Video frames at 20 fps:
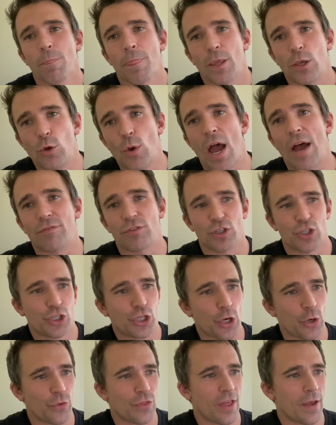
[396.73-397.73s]
You have to
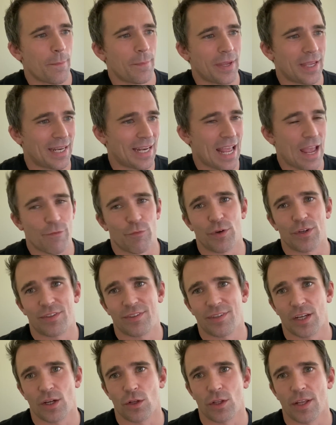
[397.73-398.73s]
show them in every
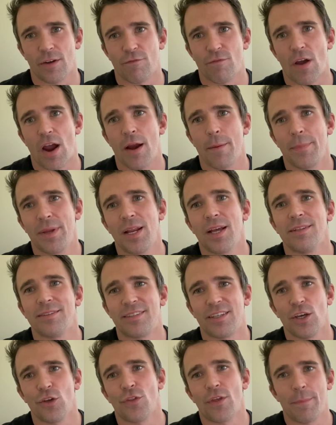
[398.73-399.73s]
single environment
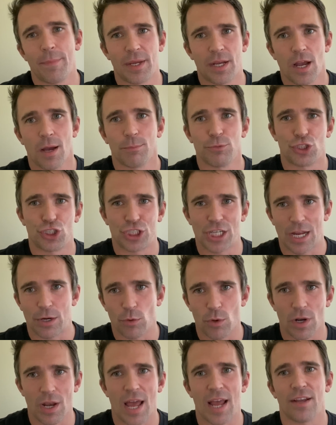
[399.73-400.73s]
until they become
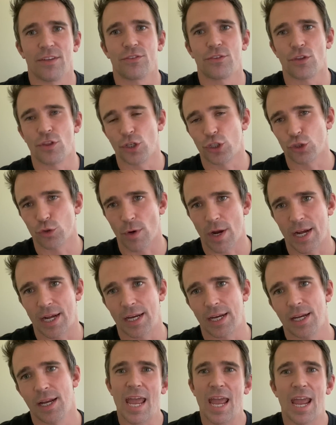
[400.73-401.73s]
generalized to the
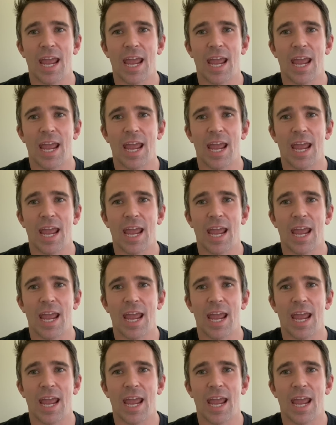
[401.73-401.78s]
training.